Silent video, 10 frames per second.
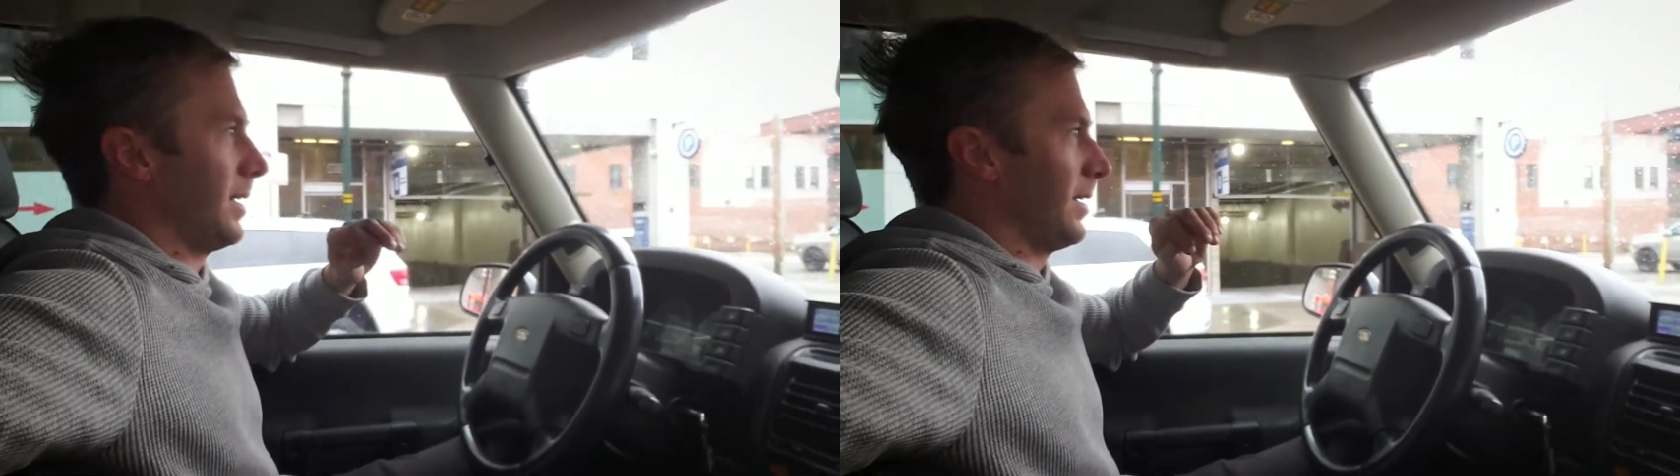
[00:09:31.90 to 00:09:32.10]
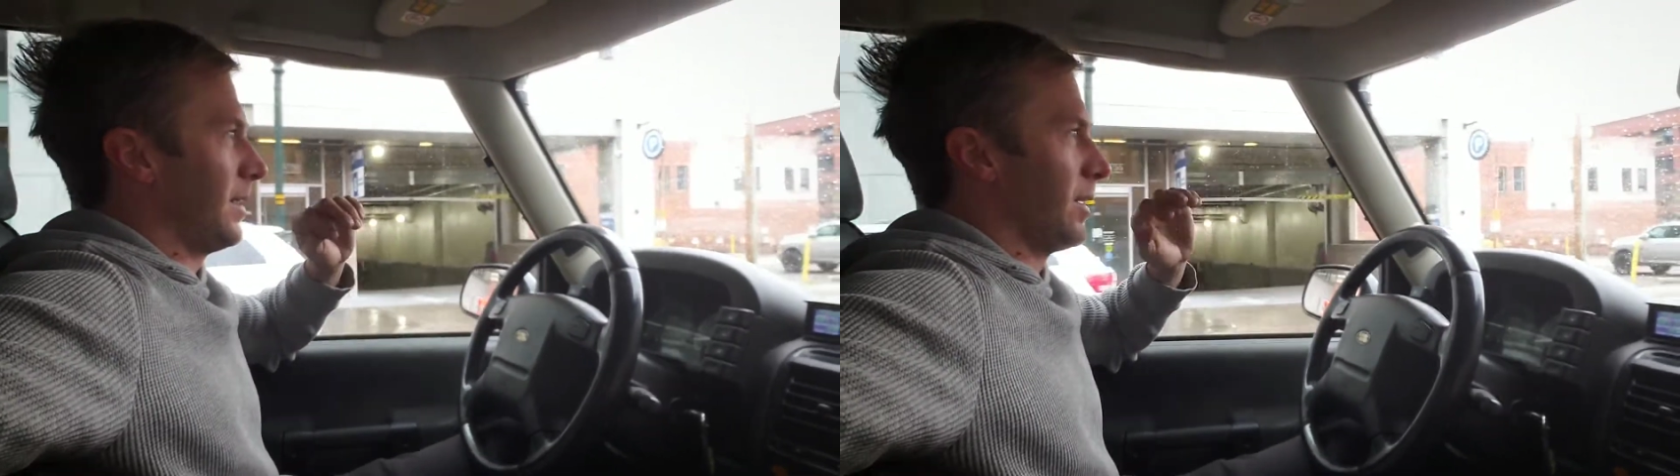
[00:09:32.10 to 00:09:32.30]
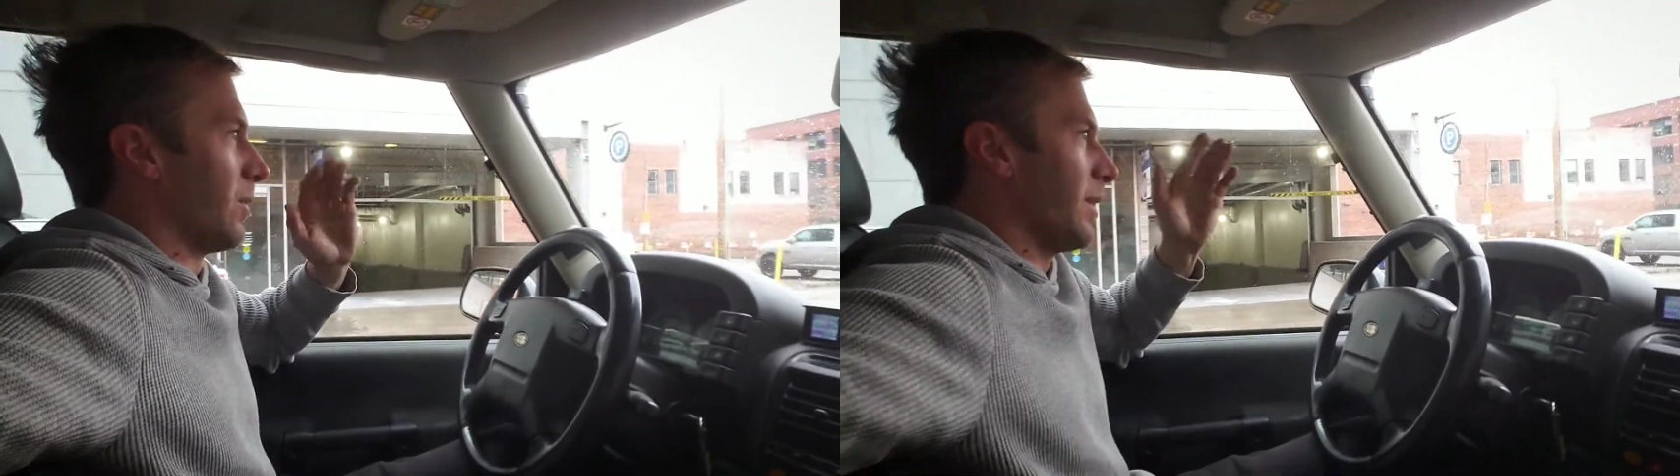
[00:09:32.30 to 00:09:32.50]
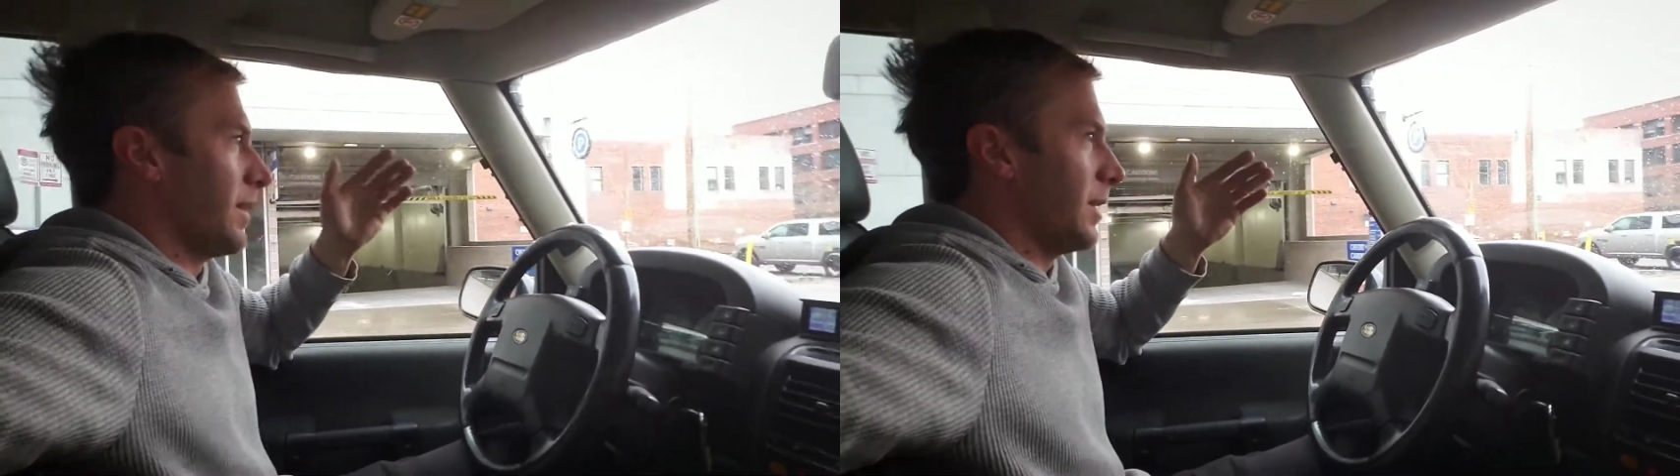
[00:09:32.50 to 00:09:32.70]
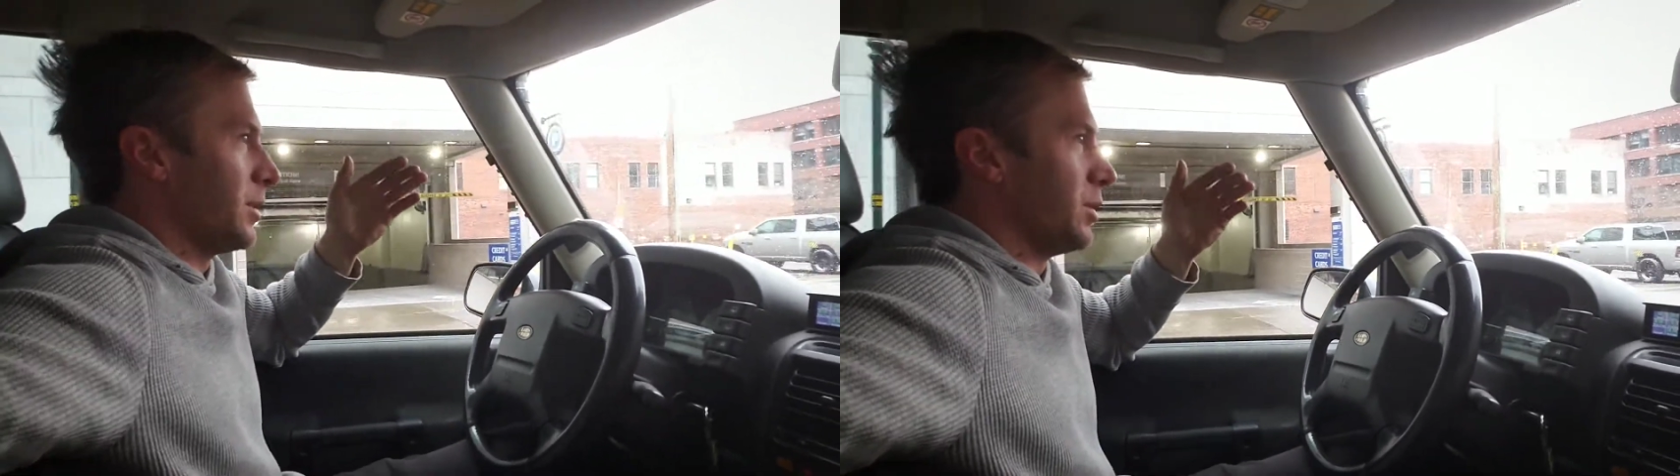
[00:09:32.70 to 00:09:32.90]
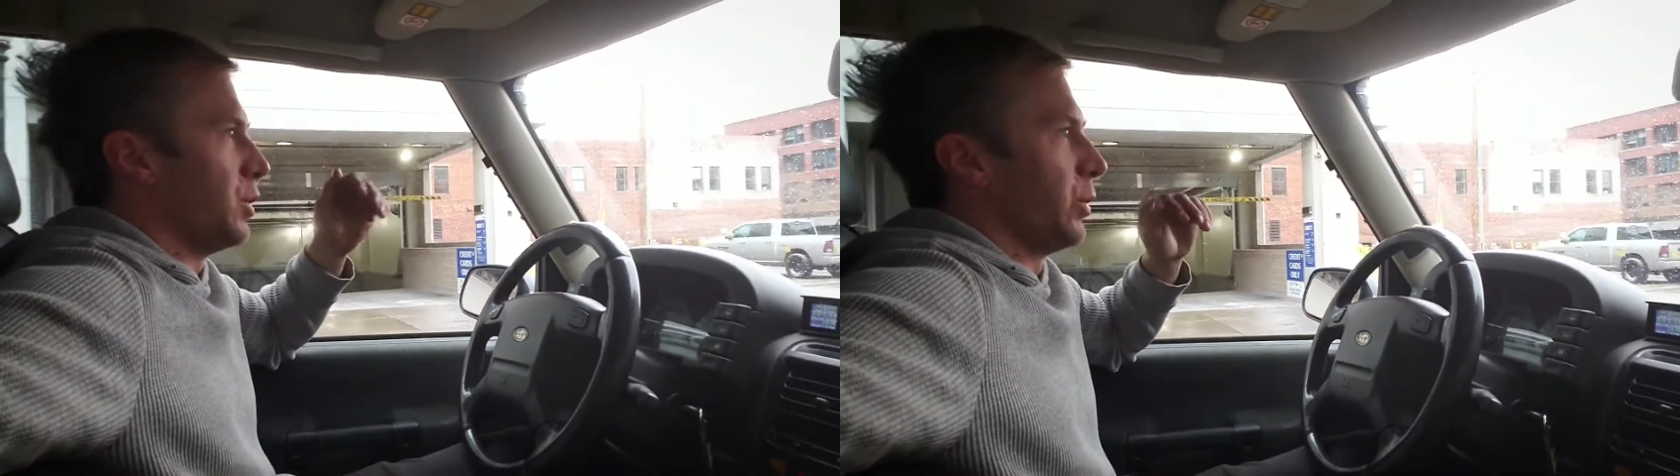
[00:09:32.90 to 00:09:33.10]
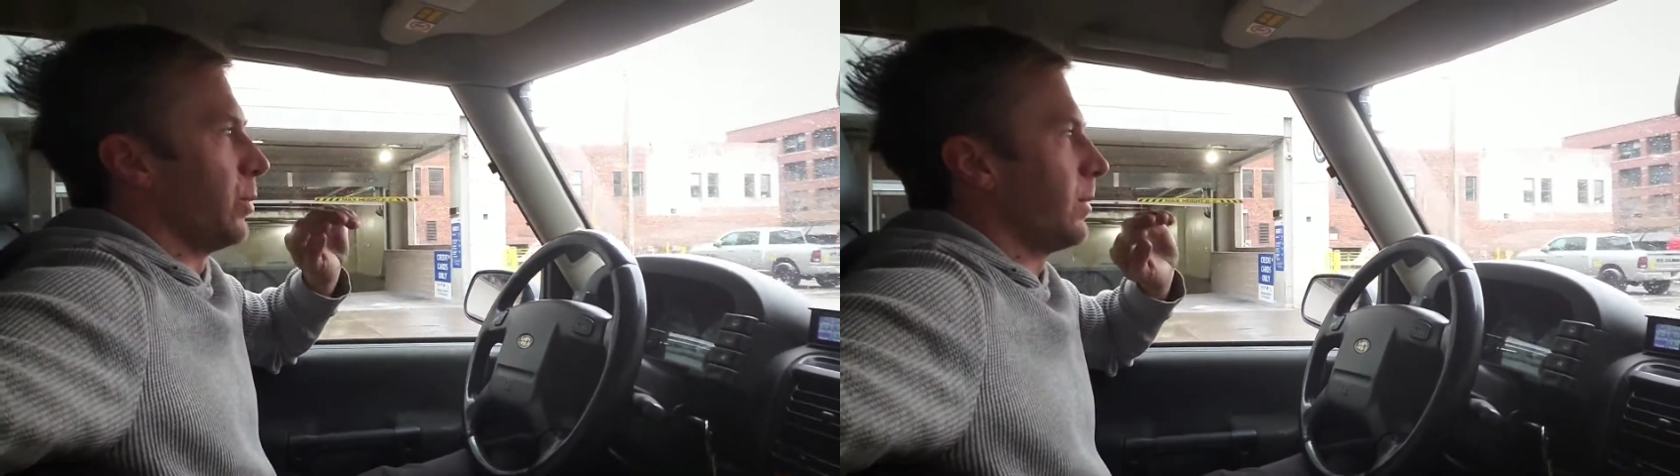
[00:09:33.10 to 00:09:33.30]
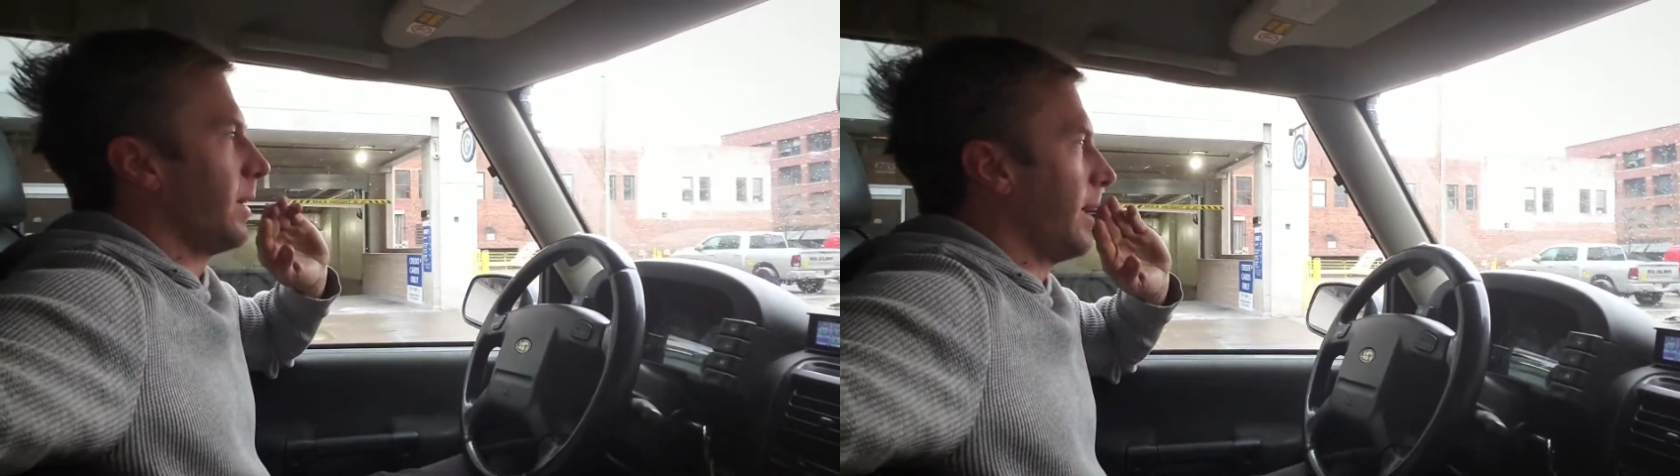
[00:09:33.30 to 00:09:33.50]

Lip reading: you know, they just do.